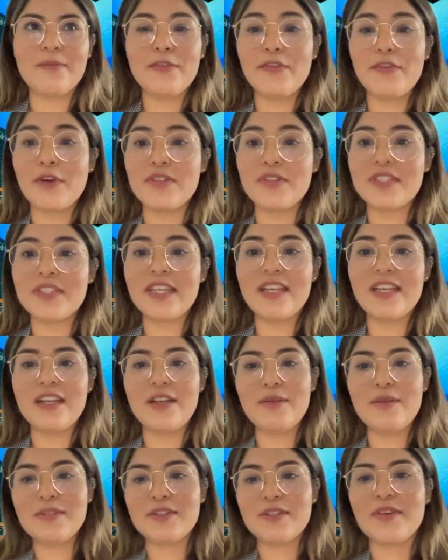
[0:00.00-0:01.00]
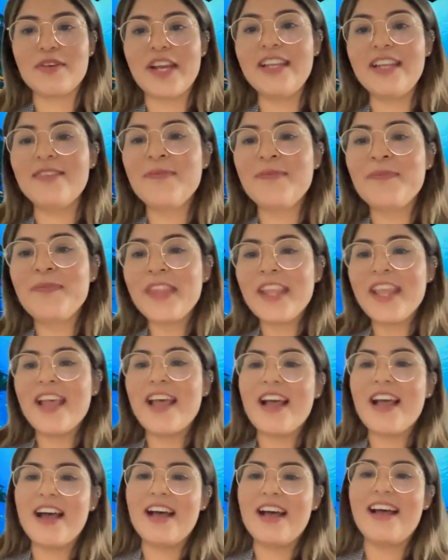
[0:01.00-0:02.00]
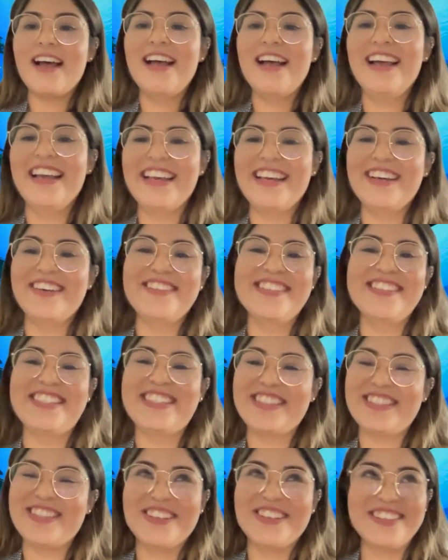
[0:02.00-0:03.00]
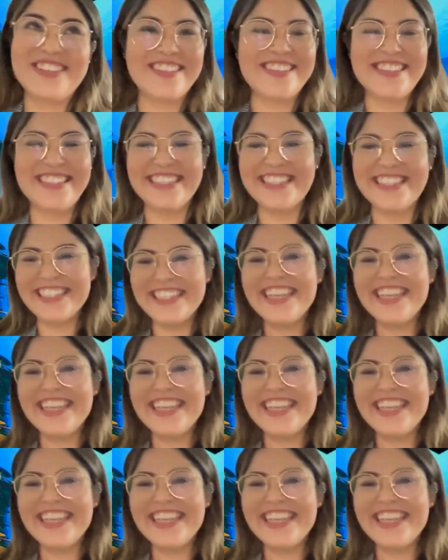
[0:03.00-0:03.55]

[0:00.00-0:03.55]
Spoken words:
Frozen, and it was great. It was so good.